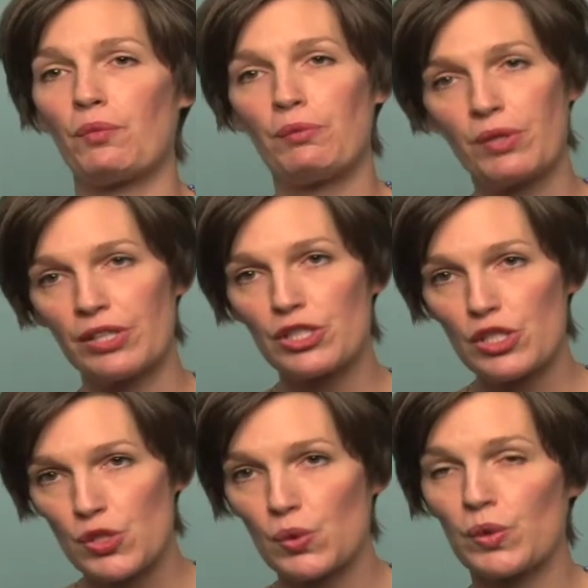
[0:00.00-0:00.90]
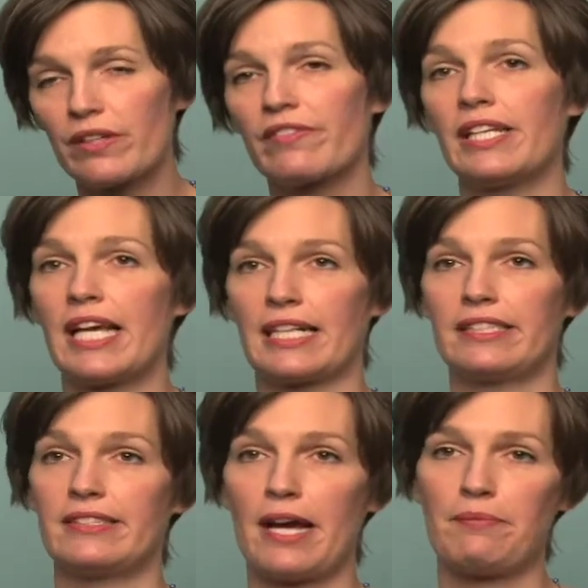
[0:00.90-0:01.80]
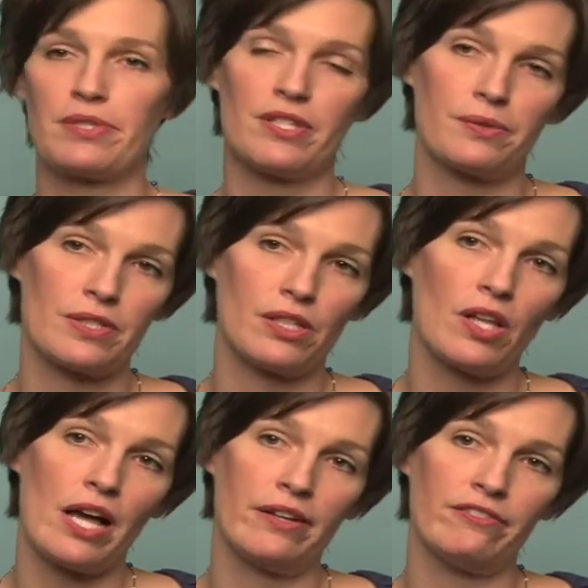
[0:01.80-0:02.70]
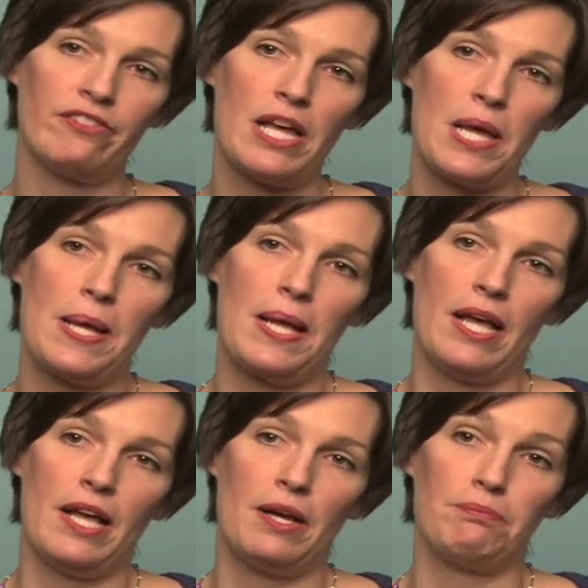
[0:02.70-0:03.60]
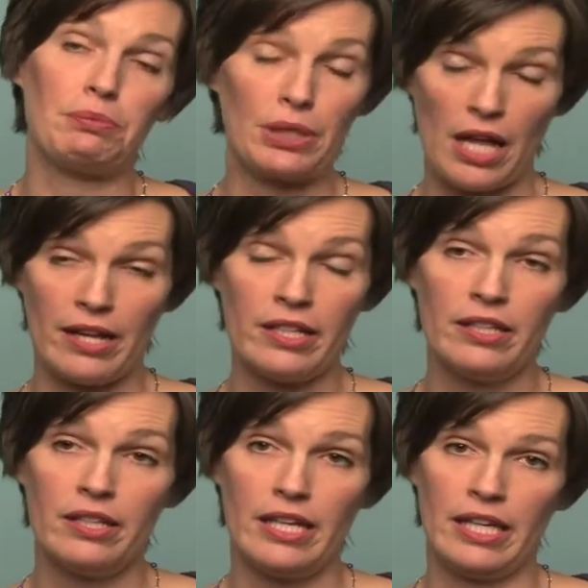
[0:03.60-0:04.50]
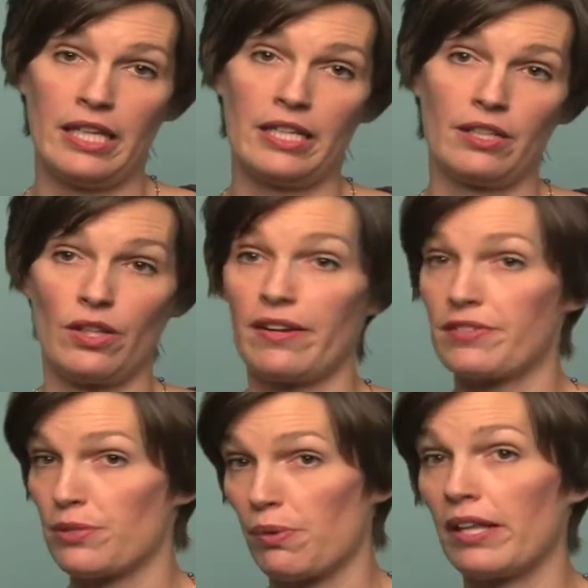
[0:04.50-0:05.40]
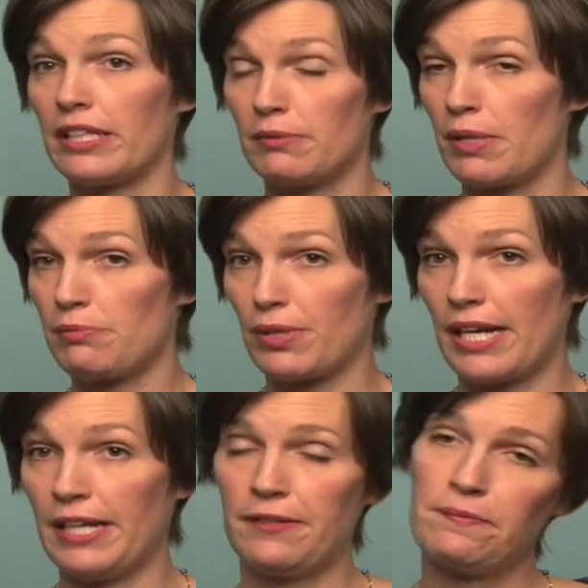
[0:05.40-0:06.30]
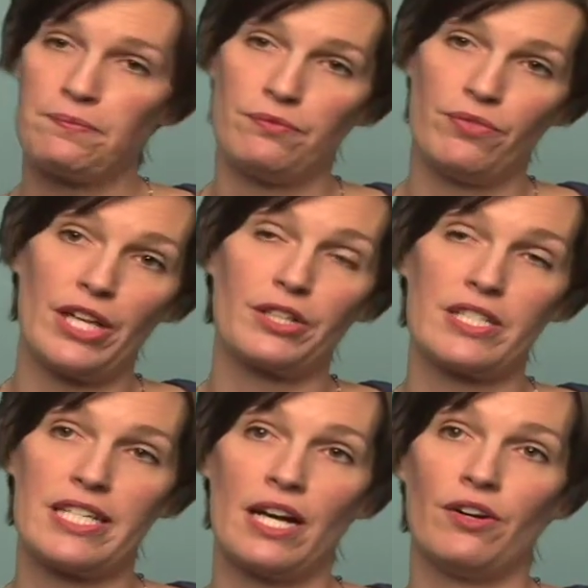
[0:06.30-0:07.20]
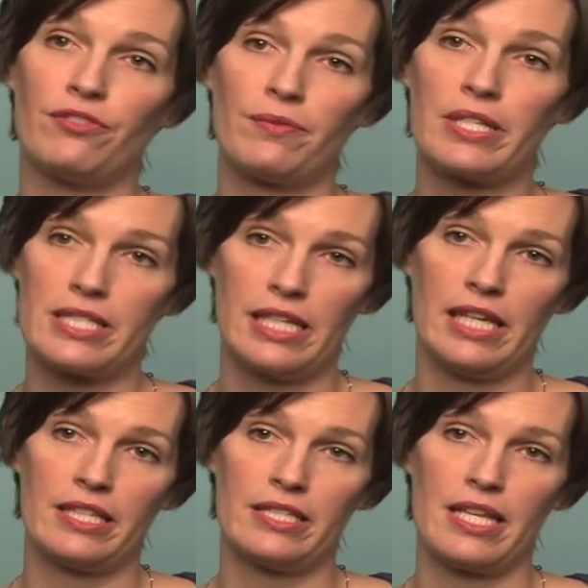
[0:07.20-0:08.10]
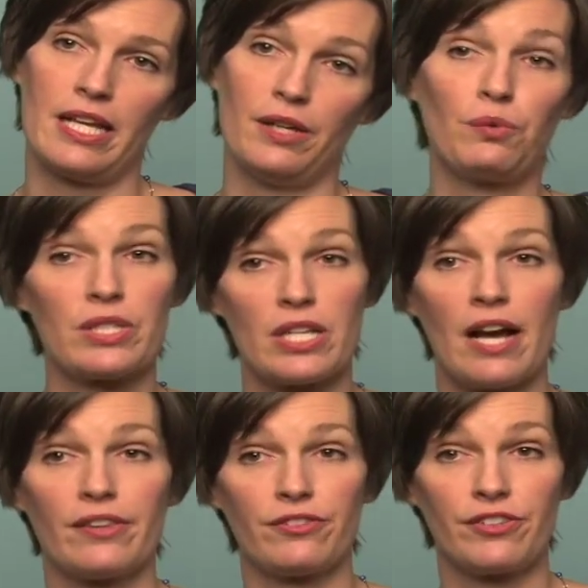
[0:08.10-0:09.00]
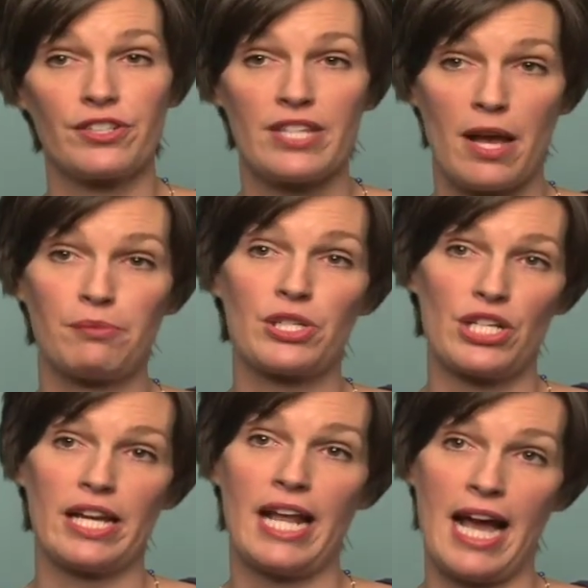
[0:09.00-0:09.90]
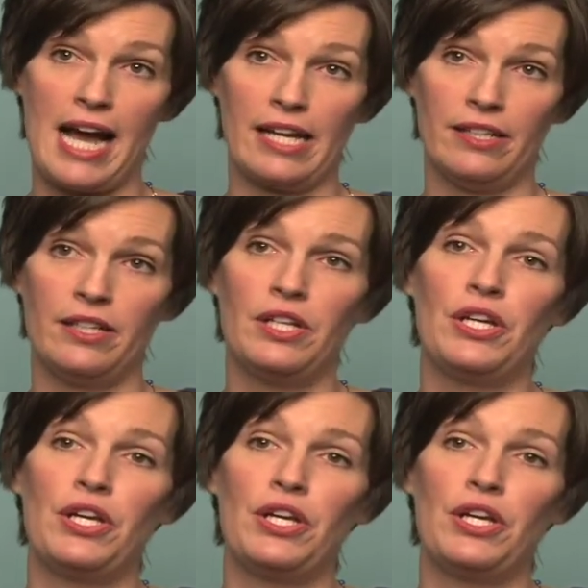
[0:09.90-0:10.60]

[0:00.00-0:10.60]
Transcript: We weren't sure of the next steps. There was a lot of blood and a lot of swelling in my brain. They could tell from the scans that it was not the first hemorrhage I had had.